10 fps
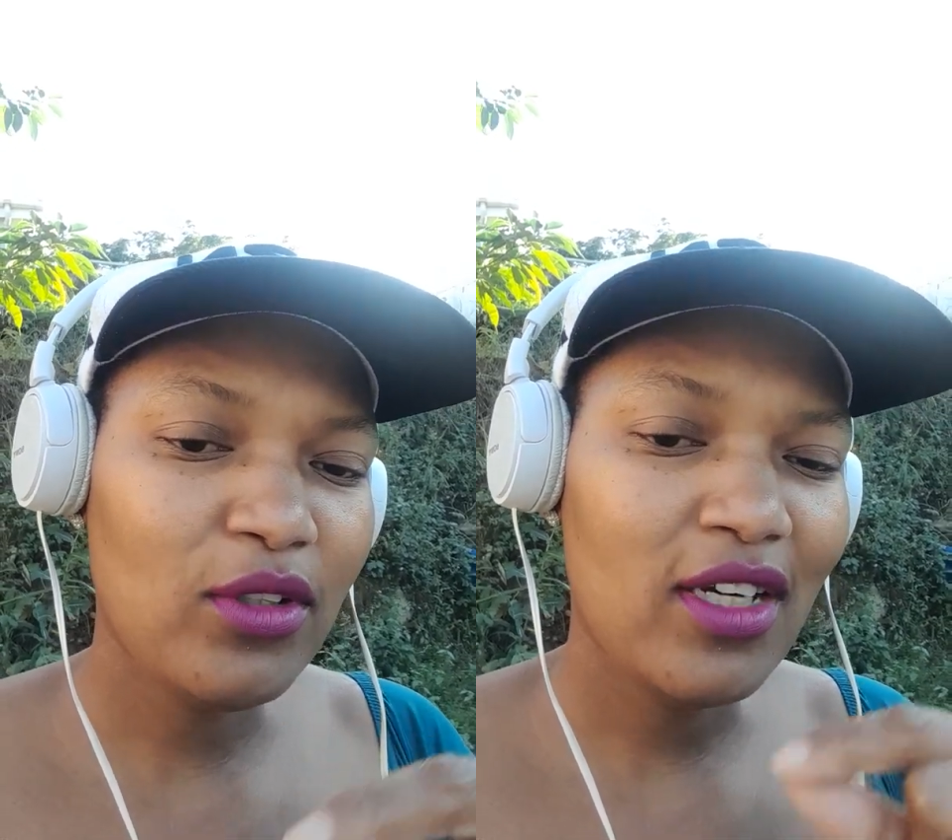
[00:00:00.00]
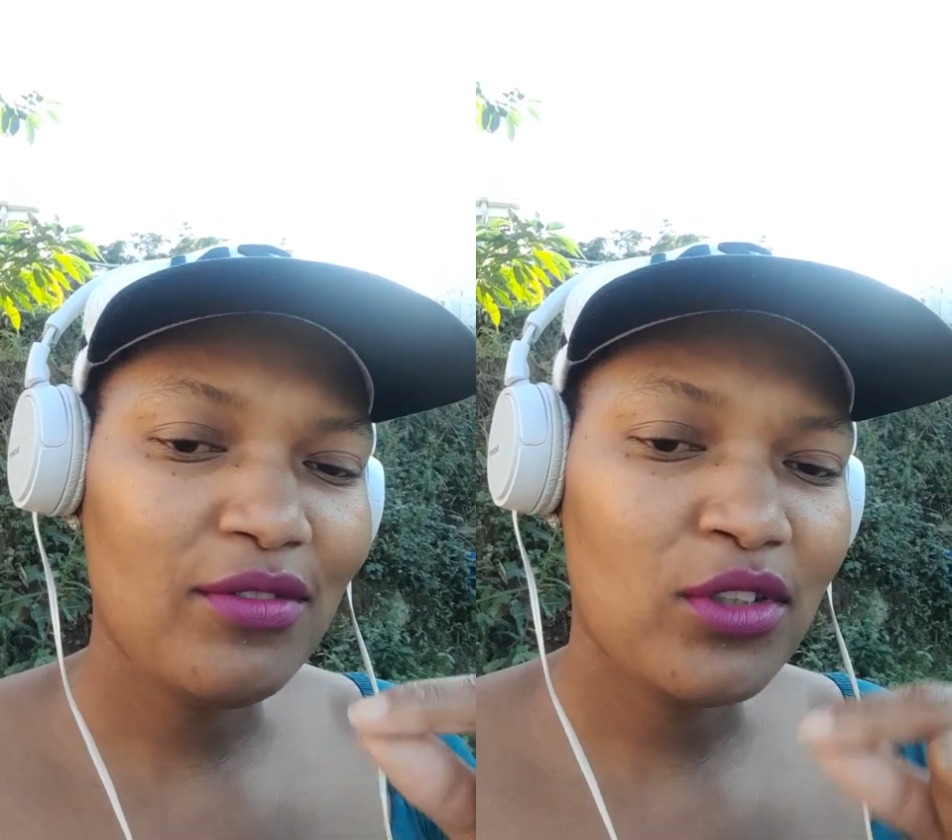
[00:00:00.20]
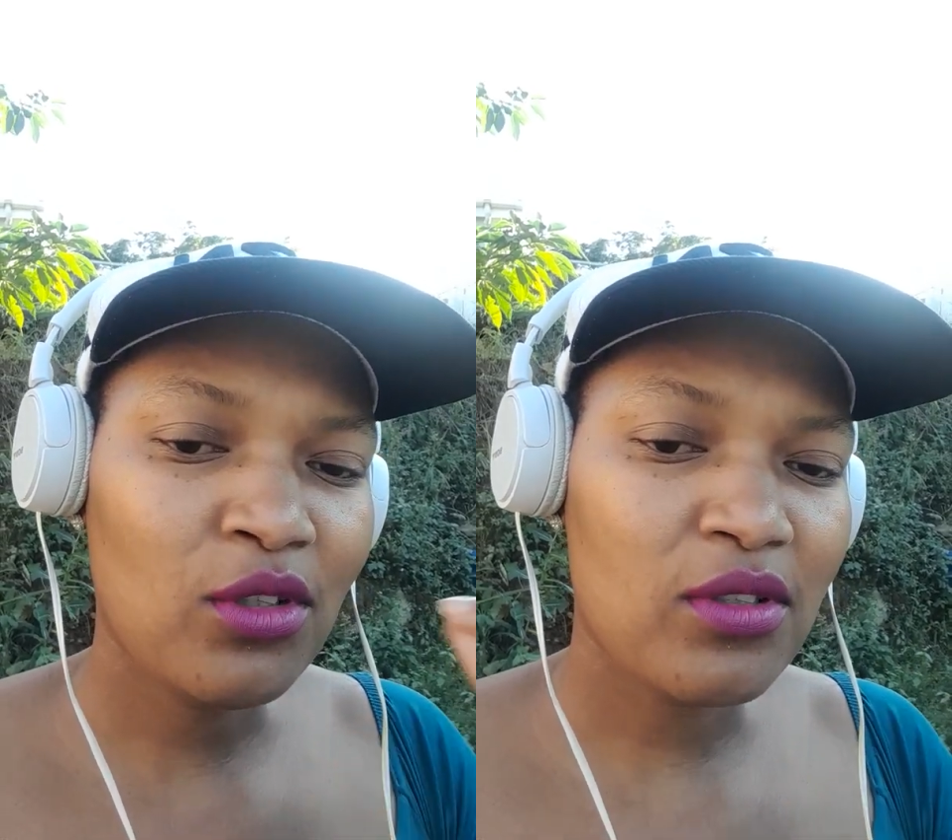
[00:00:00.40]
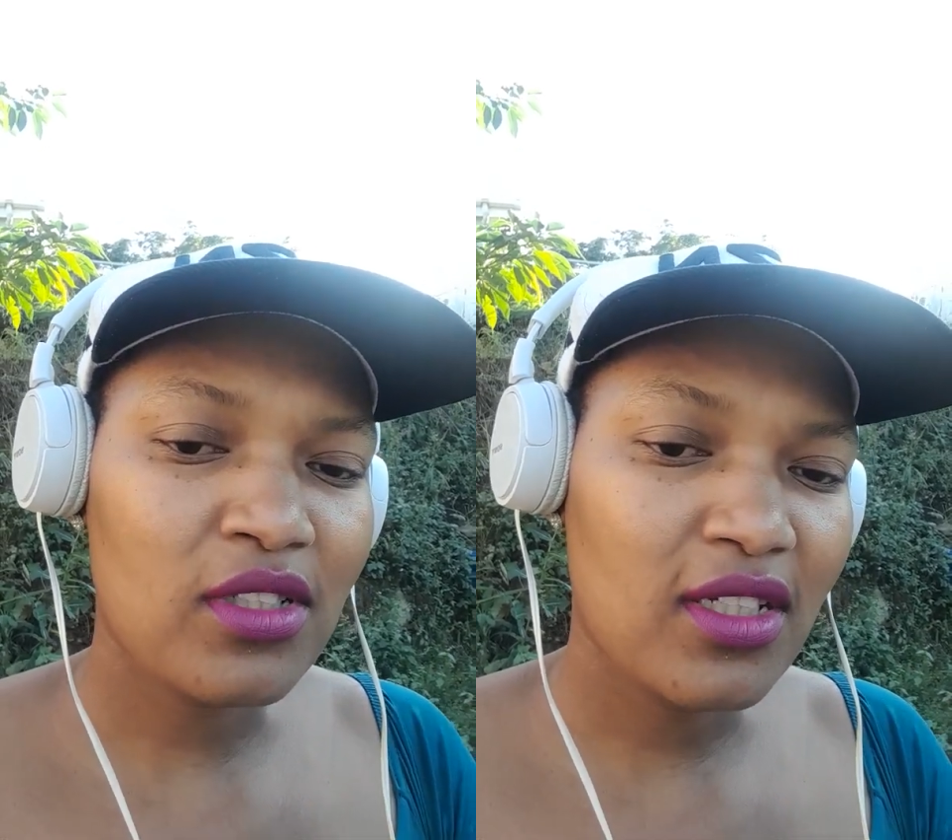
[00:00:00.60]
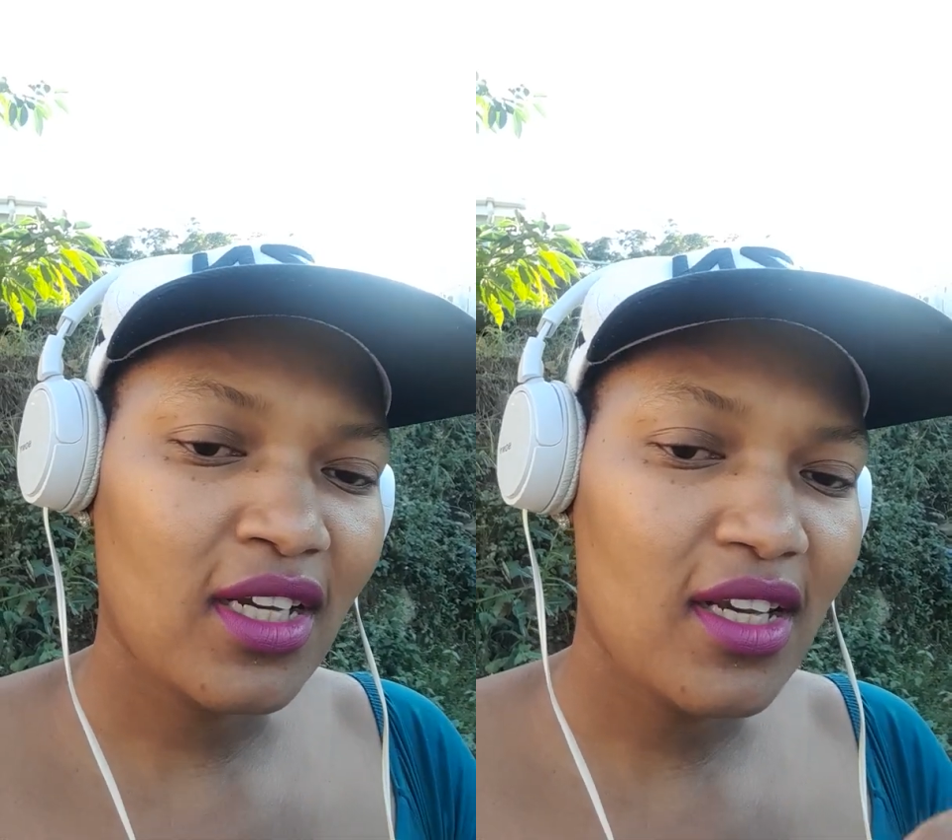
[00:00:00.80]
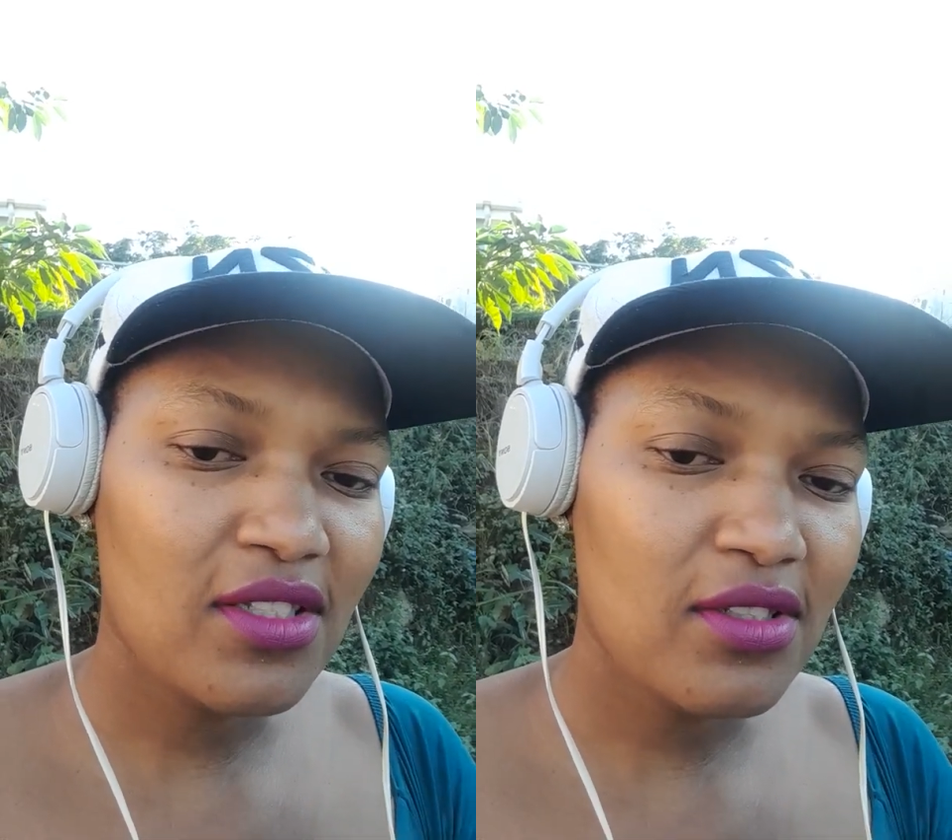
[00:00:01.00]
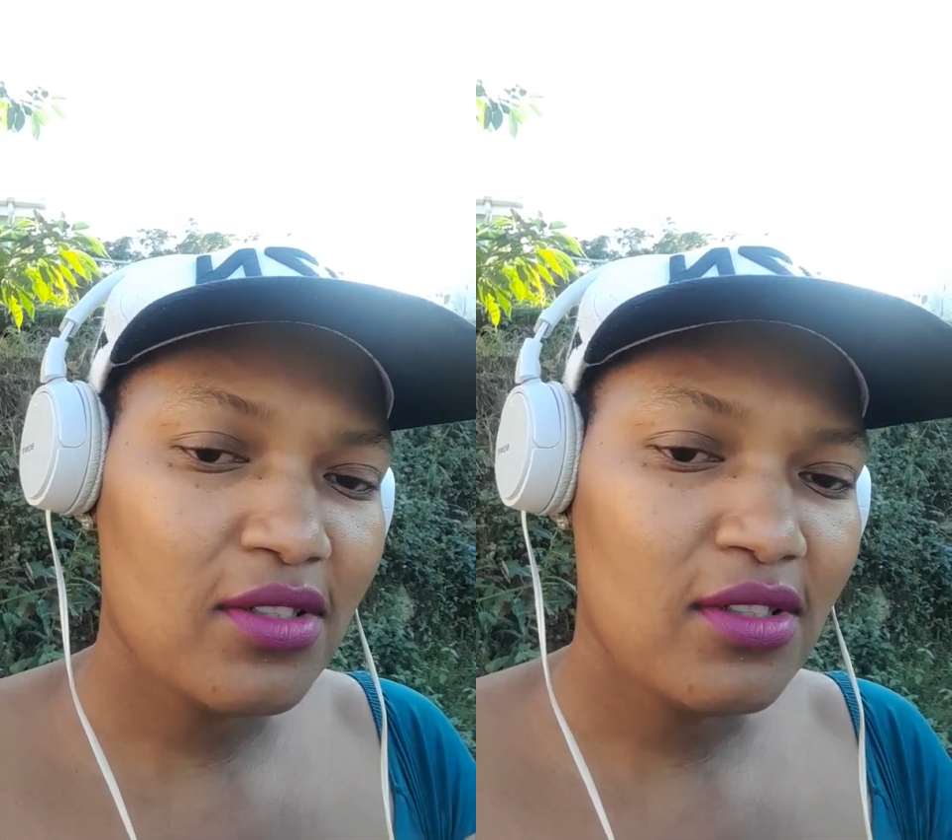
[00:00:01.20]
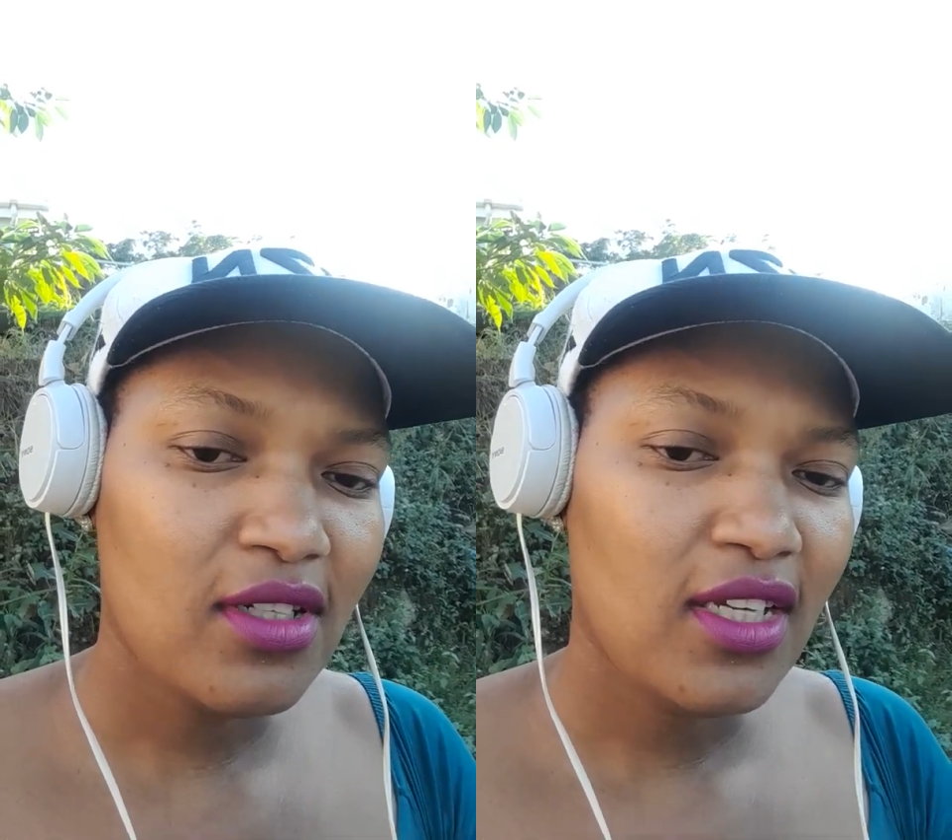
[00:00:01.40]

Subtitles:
have your toxic cousin